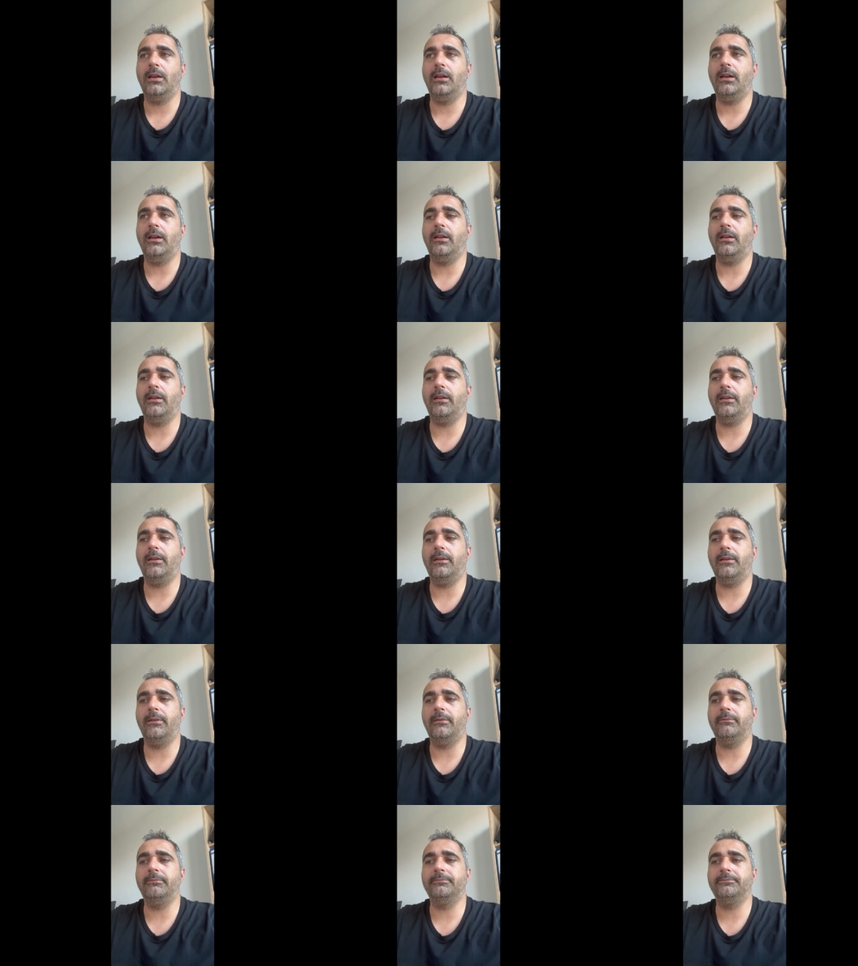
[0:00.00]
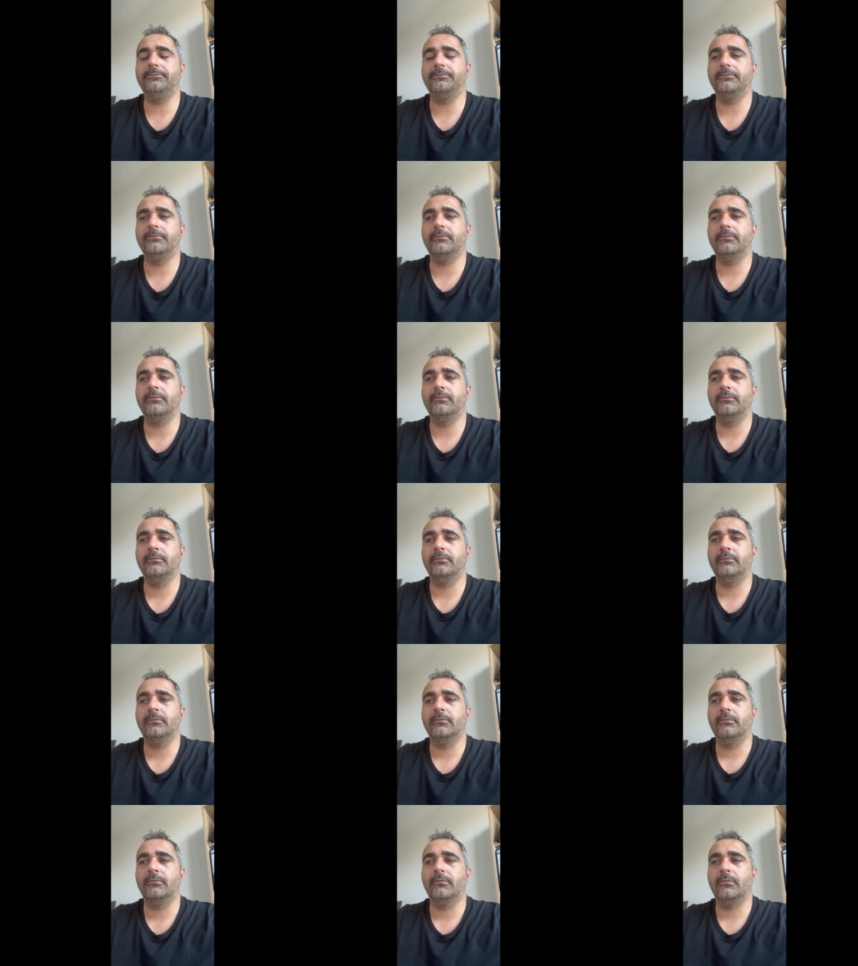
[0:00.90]
Um,
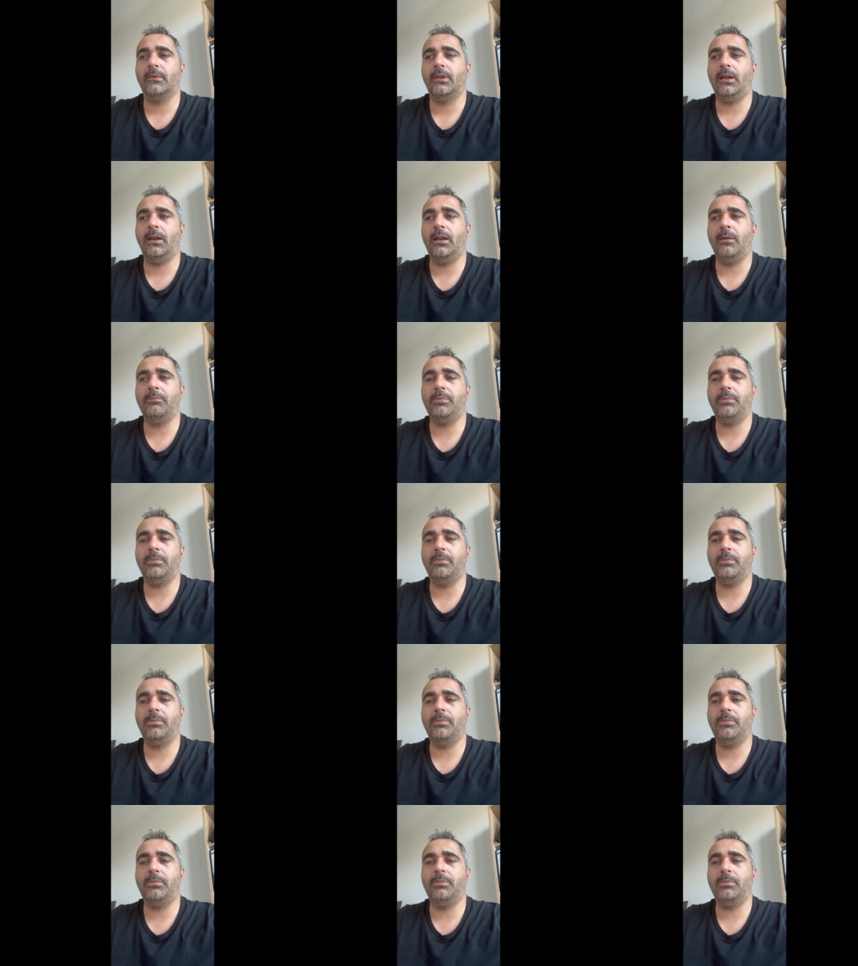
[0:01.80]
yeah,